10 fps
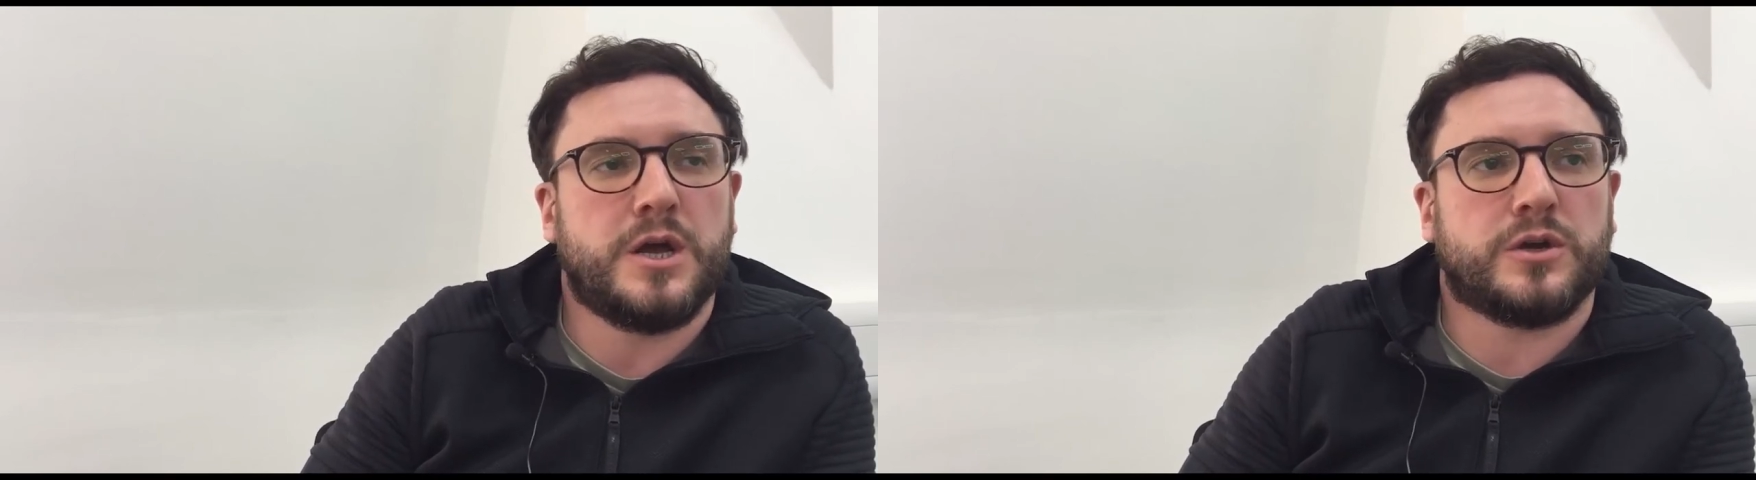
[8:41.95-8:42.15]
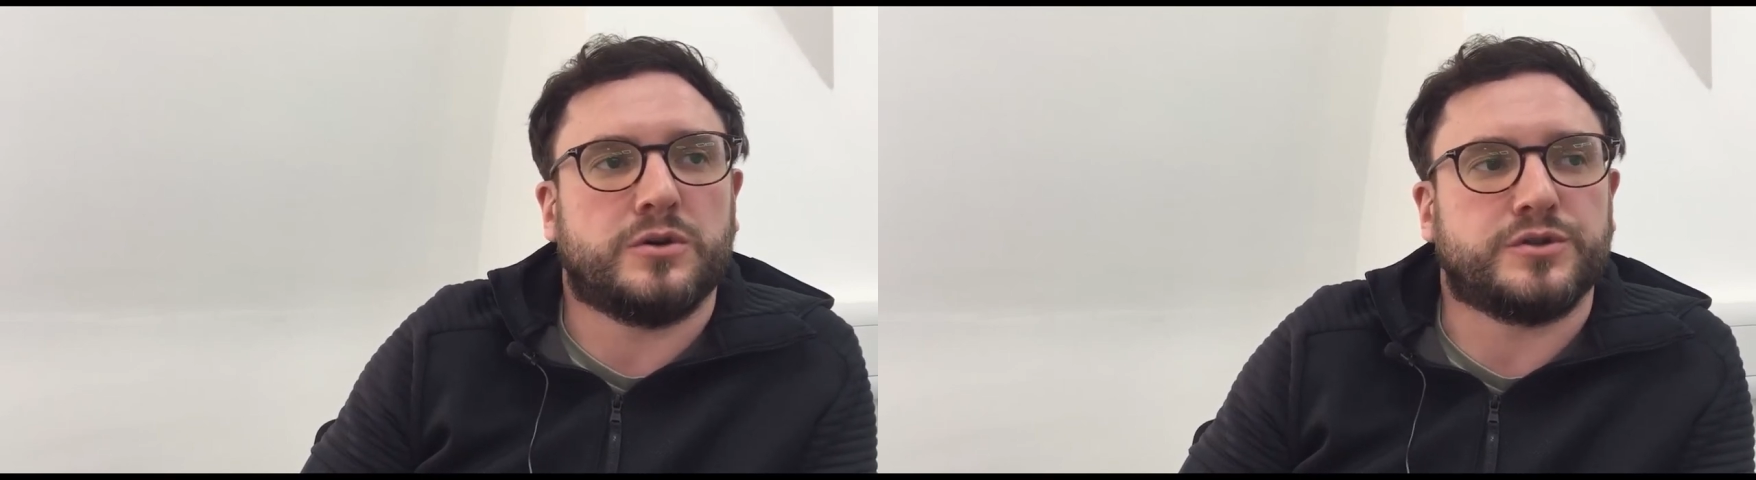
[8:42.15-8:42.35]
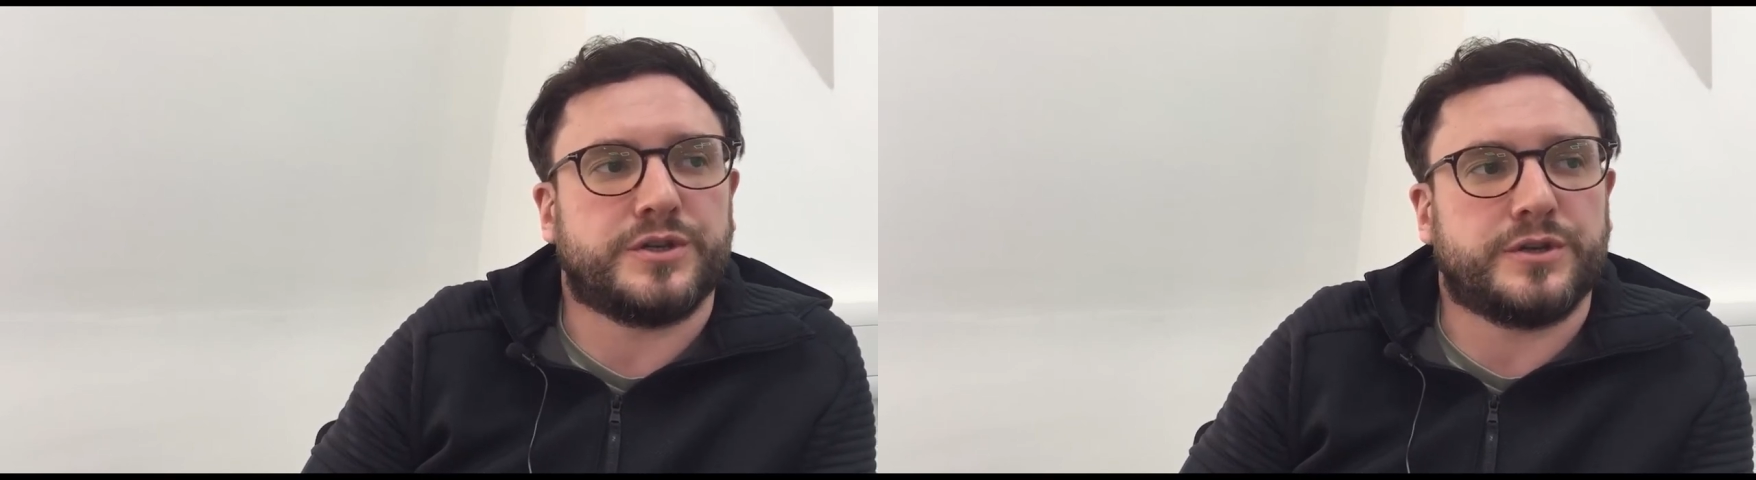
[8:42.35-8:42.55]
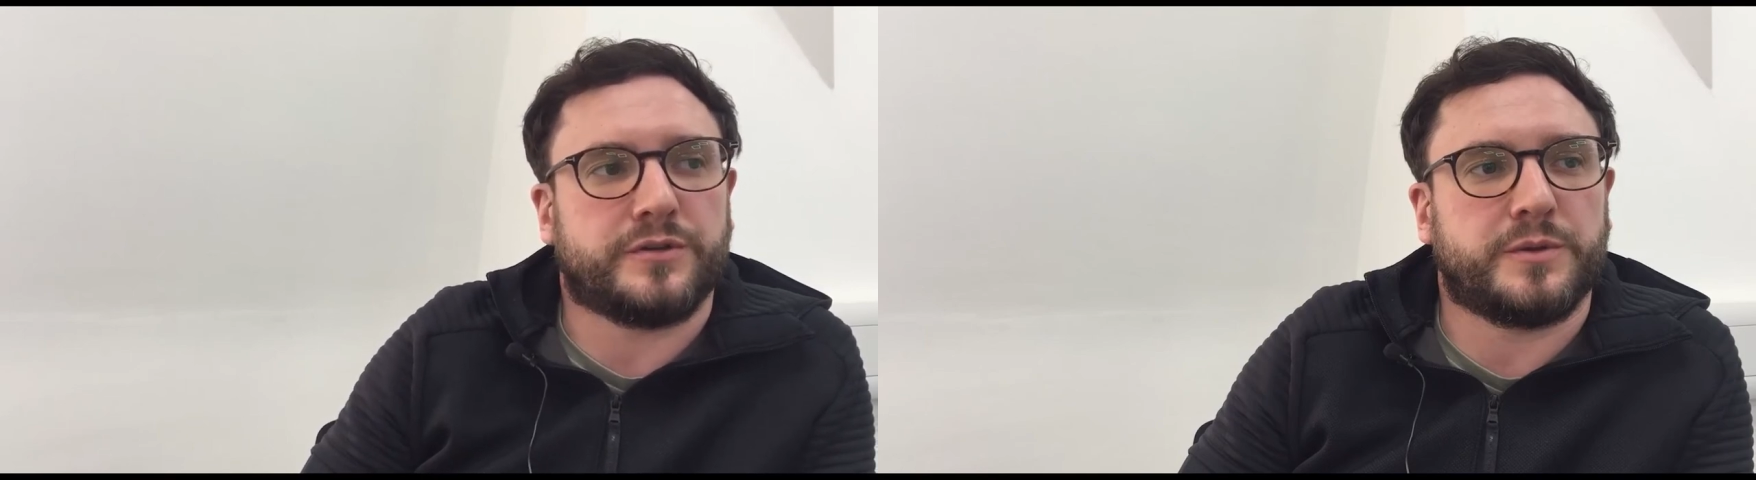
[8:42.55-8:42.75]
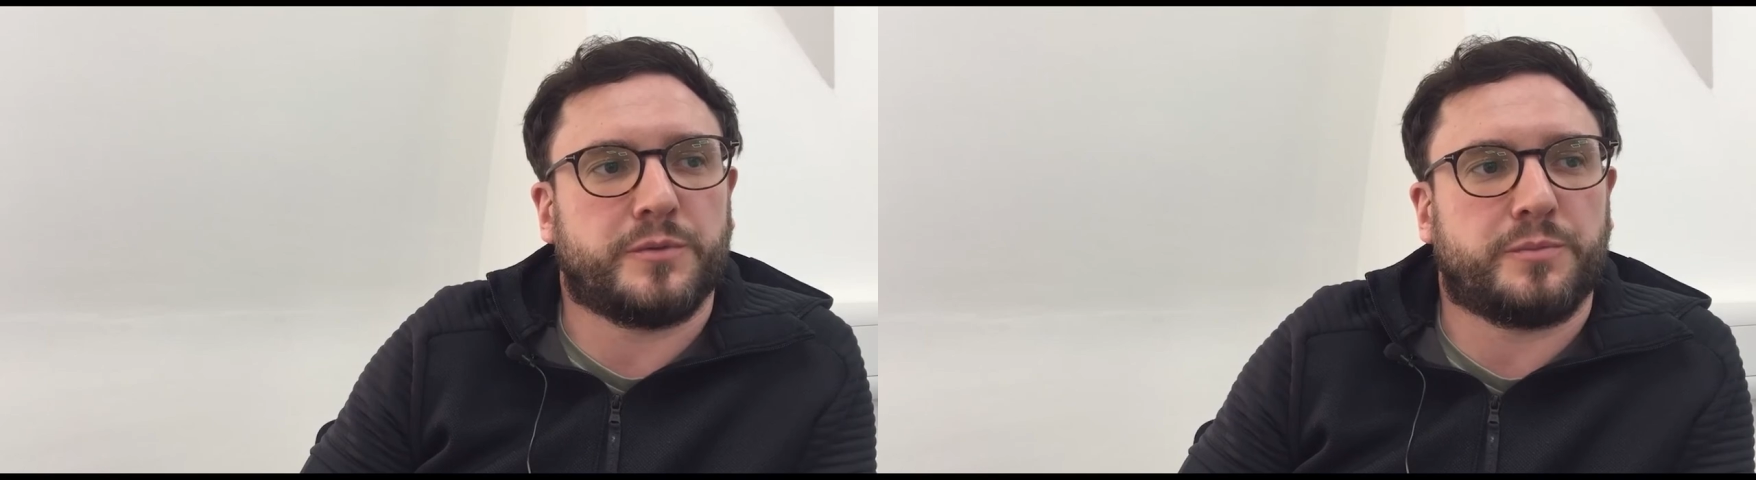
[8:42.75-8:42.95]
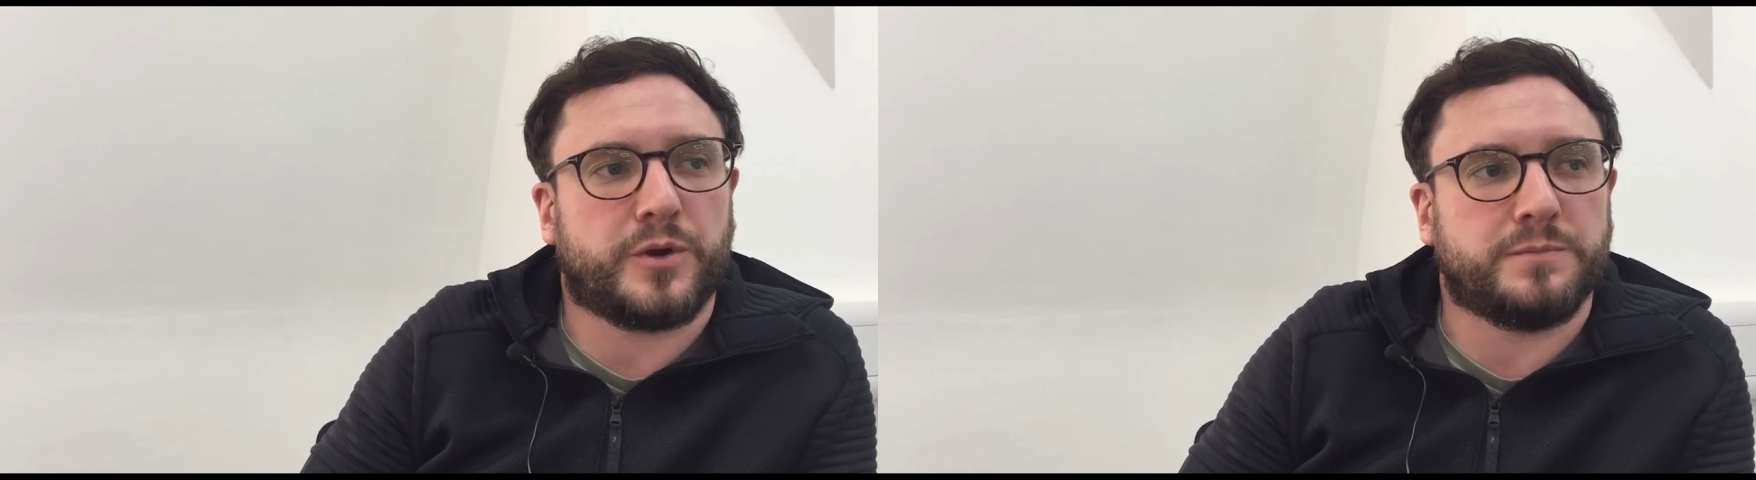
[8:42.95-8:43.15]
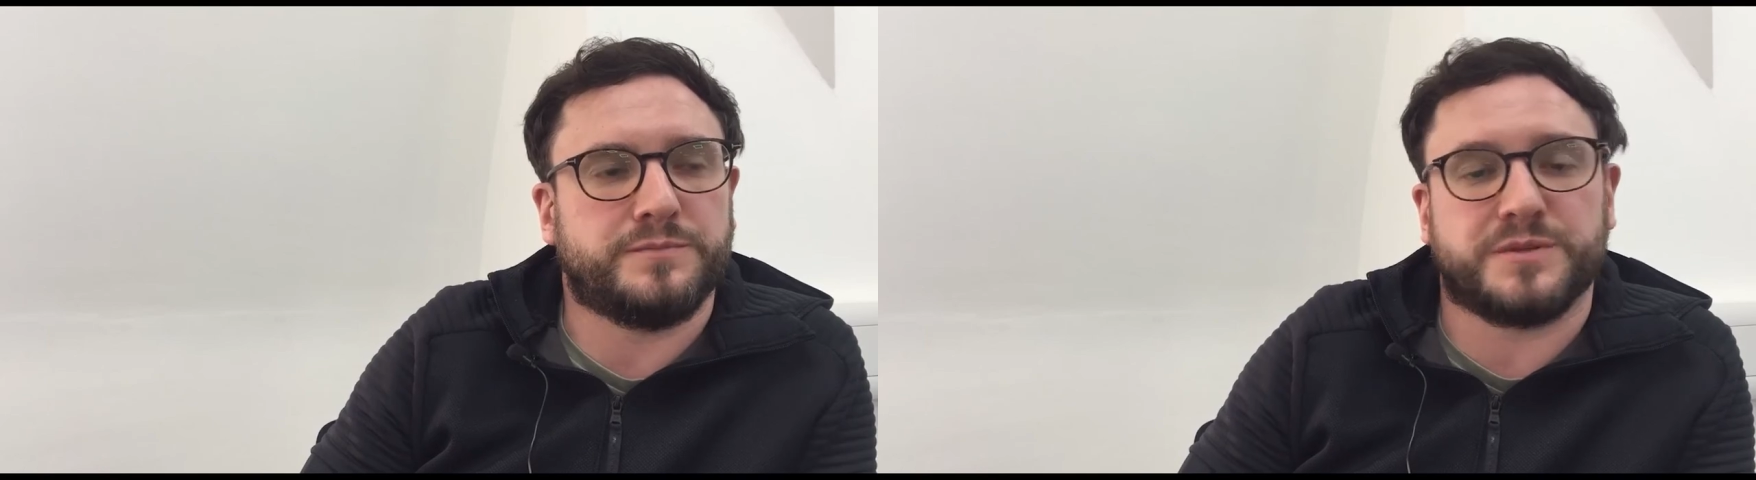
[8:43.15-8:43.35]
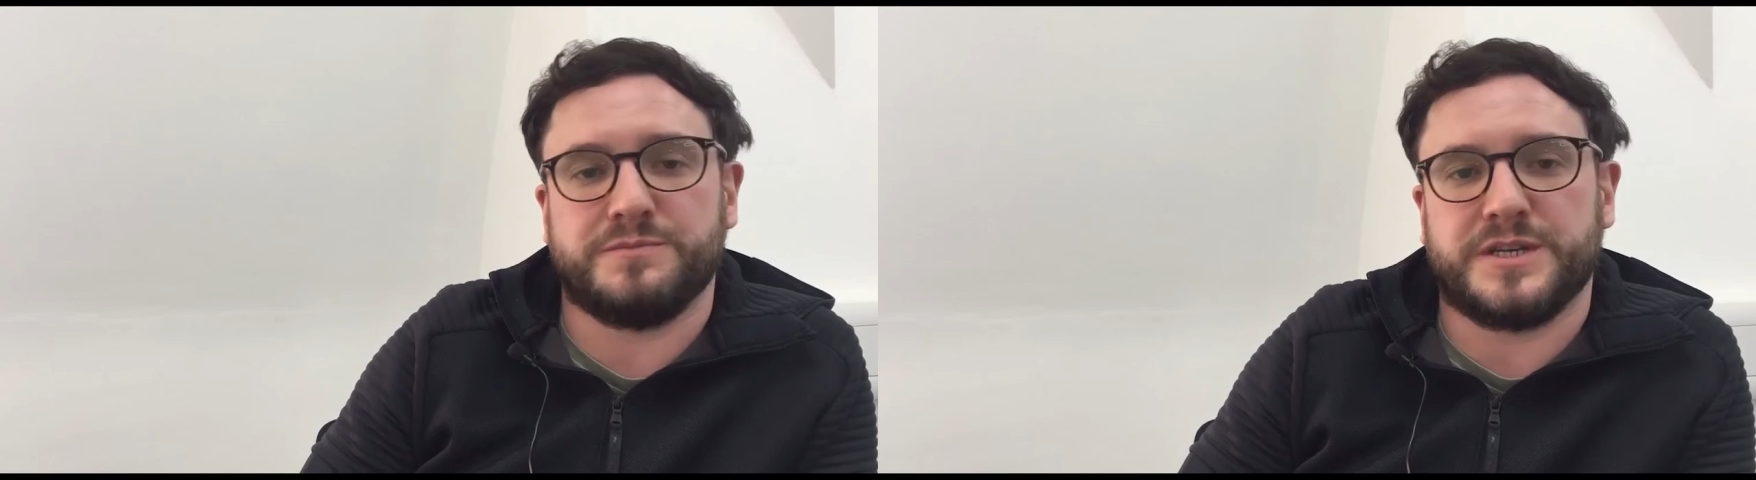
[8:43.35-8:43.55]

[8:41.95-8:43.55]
causing nothing but problems and